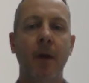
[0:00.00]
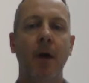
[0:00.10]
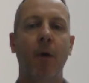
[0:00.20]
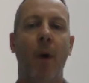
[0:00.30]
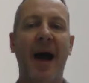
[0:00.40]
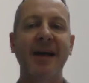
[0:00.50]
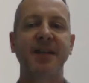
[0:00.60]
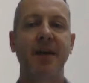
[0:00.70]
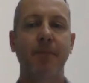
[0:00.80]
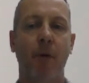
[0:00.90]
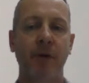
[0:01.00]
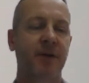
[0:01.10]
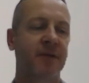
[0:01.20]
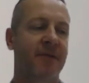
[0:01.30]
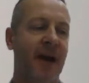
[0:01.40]
Why is it important
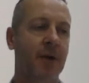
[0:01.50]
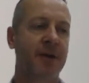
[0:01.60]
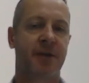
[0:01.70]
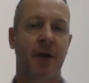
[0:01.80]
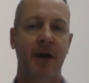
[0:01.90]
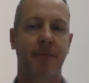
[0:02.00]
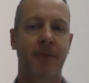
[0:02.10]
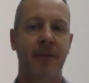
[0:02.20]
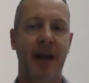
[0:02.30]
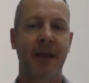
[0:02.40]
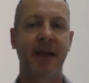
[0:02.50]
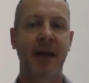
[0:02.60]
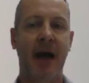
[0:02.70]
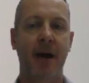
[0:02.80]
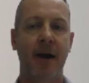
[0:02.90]
to value a startup? And I think
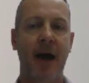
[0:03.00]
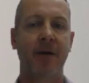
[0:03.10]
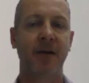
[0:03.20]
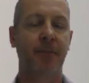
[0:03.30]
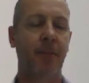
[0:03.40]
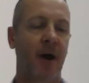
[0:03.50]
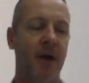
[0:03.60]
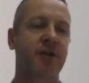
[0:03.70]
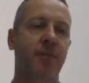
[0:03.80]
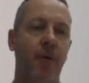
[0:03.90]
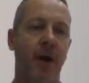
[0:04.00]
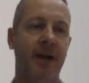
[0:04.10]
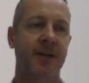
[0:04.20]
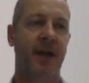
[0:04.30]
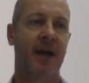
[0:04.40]
our departure
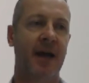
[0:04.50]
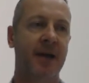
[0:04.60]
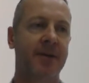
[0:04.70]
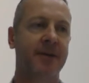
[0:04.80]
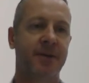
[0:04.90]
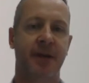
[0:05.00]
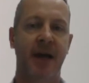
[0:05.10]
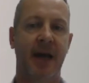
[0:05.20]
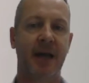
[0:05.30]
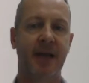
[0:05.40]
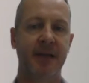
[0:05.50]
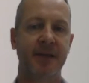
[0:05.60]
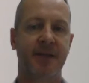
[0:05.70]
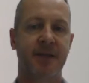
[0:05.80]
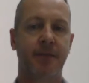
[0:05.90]
point here today
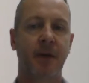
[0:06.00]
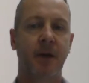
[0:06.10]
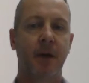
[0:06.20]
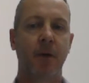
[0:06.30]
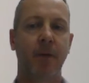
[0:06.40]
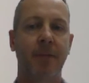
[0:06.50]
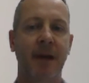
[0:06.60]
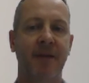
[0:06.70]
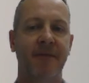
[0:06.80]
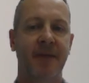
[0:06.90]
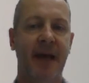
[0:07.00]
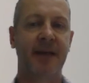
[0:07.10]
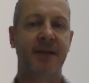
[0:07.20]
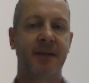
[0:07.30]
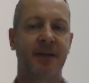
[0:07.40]
is we believe
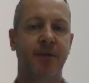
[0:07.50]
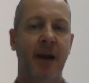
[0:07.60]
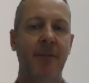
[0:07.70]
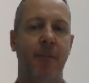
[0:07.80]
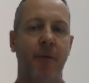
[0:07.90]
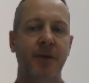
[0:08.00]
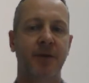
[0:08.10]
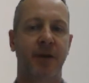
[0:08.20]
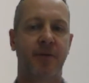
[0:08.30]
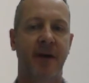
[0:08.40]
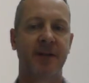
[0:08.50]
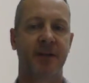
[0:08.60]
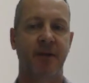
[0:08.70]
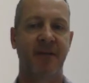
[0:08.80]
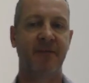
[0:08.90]
that it's really important to address the
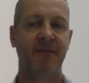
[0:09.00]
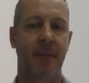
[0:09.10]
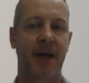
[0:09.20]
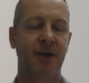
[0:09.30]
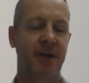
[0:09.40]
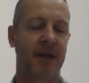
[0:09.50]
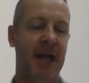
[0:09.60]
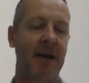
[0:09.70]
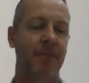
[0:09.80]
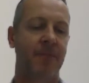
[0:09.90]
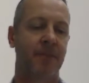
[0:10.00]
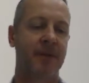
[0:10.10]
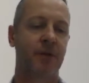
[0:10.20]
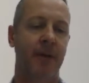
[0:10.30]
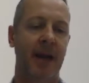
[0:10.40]
sort of information gap
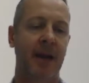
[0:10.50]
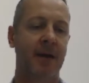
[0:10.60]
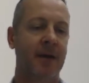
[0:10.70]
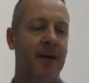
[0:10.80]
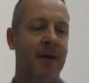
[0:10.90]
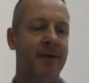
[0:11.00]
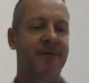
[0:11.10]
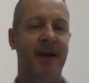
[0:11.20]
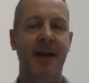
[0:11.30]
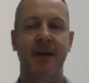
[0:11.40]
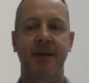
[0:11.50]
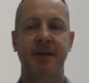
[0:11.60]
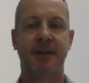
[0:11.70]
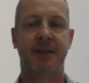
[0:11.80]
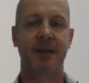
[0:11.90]
between
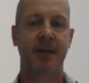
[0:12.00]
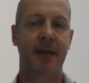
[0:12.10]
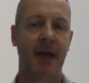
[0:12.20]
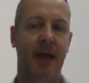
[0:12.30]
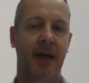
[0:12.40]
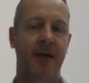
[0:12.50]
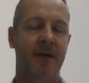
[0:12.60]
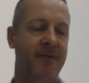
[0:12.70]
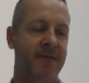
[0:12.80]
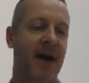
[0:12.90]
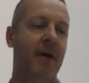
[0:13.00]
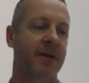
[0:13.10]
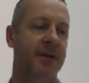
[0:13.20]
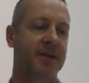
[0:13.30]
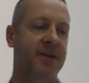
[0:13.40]
funders and
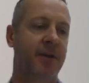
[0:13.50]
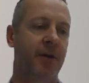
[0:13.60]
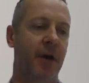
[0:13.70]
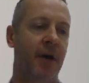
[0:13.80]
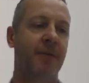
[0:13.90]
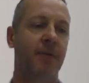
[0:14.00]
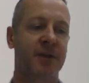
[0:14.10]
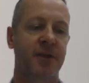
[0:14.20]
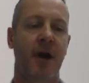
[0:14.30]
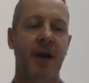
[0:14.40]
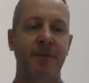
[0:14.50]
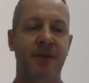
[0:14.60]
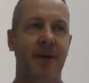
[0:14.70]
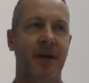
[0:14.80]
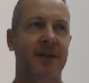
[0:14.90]
founders. Often with startups,
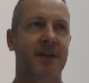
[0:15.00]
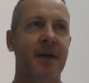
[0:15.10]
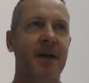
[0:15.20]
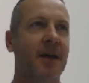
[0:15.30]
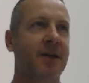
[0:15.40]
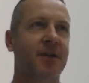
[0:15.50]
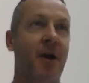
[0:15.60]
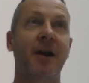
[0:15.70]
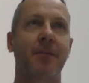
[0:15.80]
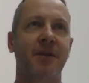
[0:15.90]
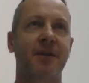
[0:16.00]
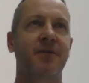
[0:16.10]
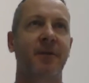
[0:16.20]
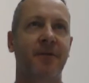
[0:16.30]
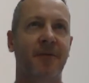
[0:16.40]
somebody's starting a business
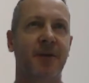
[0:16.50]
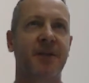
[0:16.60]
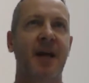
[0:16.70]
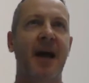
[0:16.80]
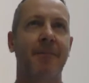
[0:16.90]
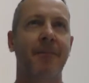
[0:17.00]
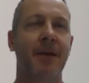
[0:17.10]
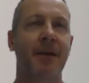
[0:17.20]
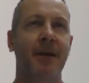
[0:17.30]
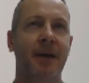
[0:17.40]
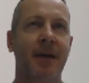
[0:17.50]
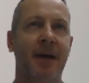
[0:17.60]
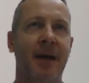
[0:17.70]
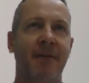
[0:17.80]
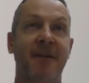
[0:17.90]
for the first time.
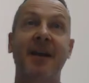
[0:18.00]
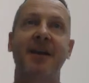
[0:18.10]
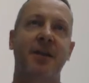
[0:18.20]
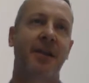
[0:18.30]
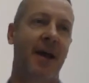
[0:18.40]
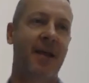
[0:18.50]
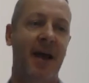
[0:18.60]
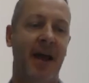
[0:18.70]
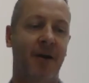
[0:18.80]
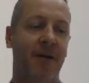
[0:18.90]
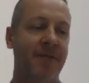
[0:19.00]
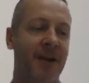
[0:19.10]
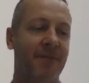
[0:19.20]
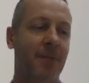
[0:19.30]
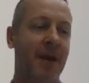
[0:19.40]
Funders, on the other hand, often
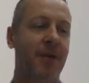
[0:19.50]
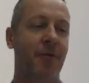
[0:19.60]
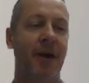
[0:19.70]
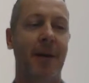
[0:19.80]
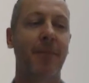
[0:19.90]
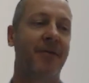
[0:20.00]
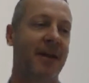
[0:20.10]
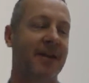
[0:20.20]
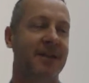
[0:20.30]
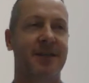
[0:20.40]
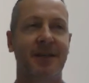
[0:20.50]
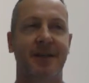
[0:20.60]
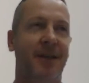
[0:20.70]
have been through a number of these,